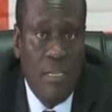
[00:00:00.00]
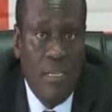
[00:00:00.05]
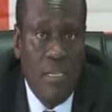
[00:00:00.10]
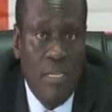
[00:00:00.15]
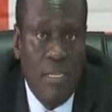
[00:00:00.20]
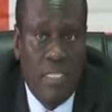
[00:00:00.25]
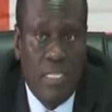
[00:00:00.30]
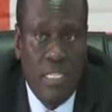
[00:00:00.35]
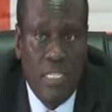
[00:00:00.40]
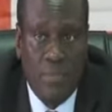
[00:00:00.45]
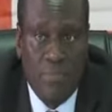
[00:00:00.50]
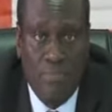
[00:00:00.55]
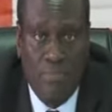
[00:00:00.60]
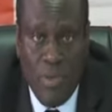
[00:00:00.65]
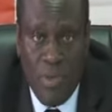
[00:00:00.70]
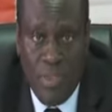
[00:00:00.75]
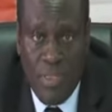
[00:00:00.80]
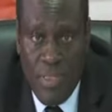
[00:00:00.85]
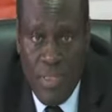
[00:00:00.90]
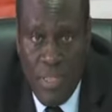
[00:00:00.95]
it is
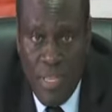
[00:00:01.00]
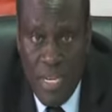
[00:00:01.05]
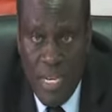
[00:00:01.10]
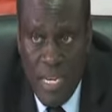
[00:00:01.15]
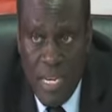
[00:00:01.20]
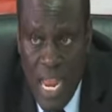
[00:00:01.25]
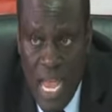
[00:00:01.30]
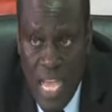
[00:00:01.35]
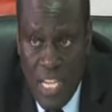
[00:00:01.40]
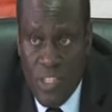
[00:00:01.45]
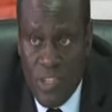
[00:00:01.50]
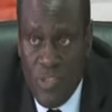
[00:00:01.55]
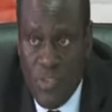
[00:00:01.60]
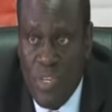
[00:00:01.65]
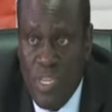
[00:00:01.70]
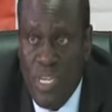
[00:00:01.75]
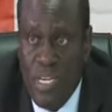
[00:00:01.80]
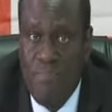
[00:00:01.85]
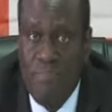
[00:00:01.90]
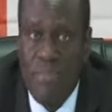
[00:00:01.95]
both
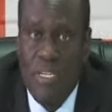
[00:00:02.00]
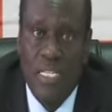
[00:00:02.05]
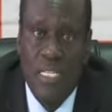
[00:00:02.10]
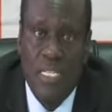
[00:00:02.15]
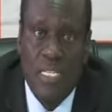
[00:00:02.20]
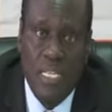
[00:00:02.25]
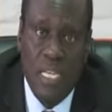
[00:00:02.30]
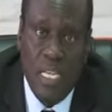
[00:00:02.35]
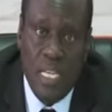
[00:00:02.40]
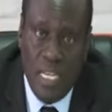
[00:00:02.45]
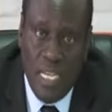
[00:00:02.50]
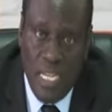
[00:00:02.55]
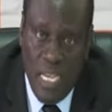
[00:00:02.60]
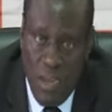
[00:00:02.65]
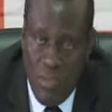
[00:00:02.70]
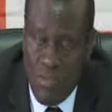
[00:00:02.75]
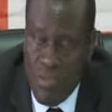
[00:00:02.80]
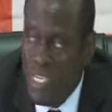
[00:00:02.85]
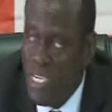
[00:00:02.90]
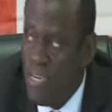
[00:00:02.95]
national government and the
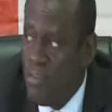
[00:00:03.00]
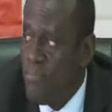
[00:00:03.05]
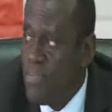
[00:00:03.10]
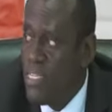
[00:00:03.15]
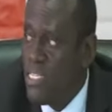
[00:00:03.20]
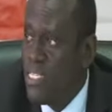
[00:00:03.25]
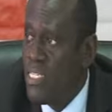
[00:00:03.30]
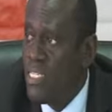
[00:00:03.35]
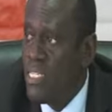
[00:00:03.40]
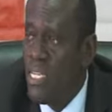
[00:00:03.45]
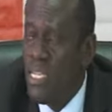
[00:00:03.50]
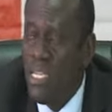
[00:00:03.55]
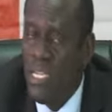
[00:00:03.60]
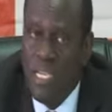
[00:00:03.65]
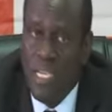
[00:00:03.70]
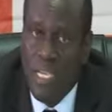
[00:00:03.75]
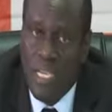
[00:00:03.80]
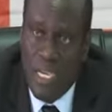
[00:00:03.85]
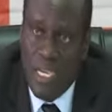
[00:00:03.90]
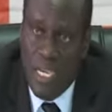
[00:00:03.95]
county government
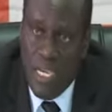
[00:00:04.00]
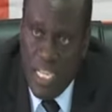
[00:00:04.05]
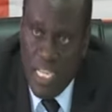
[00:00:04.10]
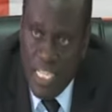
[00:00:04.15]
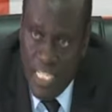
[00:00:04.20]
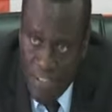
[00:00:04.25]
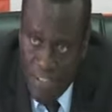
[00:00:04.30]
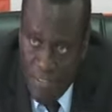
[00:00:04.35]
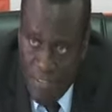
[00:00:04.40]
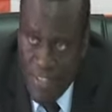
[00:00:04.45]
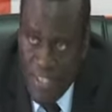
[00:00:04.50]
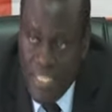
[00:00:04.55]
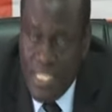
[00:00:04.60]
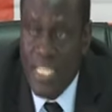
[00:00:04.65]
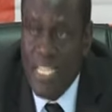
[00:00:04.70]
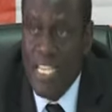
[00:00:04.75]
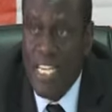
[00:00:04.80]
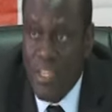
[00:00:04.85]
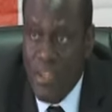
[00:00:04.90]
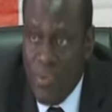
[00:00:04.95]

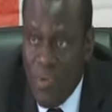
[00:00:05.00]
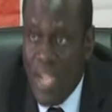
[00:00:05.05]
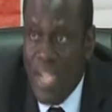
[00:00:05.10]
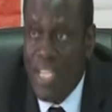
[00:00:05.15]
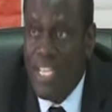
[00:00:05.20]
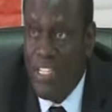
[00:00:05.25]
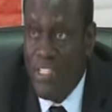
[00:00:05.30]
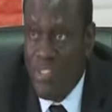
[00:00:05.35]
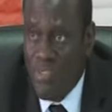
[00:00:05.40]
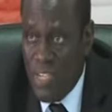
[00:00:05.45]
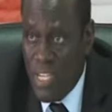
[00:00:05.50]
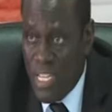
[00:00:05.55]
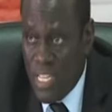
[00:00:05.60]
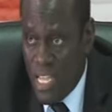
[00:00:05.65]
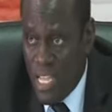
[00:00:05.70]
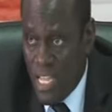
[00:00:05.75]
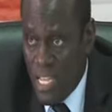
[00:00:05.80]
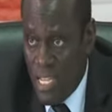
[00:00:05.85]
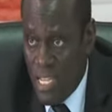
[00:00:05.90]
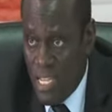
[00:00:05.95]
interfacing and working
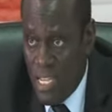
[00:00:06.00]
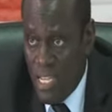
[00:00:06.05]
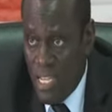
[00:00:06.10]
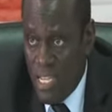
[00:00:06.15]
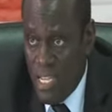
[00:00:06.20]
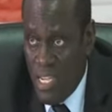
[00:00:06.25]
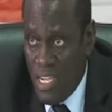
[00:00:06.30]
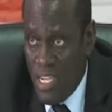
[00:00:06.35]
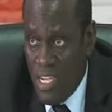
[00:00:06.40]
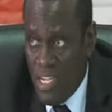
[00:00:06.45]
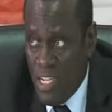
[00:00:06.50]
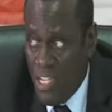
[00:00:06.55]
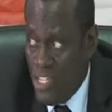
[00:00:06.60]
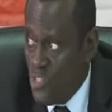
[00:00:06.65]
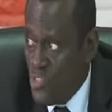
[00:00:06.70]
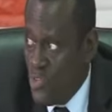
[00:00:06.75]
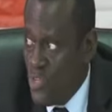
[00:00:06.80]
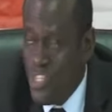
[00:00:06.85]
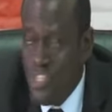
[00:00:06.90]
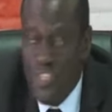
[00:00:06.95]
together
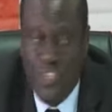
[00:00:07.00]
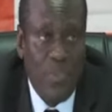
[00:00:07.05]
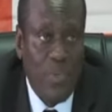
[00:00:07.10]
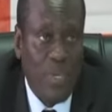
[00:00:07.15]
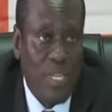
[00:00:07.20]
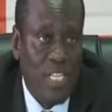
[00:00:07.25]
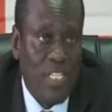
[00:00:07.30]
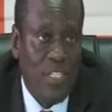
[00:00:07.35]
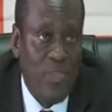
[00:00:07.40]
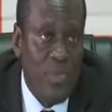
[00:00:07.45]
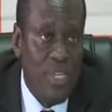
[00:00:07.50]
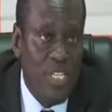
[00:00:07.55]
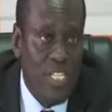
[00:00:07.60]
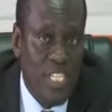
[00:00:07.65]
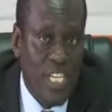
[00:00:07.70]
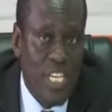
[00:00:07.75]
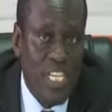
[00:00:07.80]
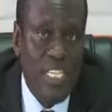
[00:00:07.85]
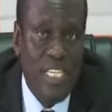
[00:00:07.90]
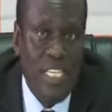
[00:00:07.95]
to ensure that we
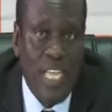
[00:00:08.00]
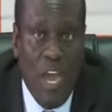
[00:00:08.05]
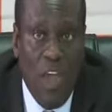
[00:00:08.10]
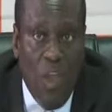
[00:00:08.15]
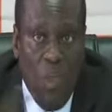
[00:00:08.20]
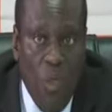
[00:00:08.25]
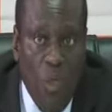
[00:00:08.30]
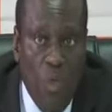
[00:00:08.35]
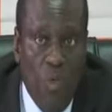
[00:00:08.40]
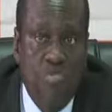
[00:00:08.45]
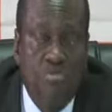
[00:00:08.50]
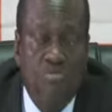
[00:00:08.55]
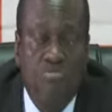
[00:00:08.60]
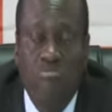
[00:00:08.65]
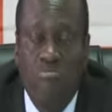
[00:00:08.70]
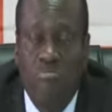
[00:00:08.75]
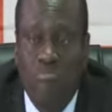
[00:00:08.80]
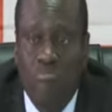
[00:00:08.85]
change the whole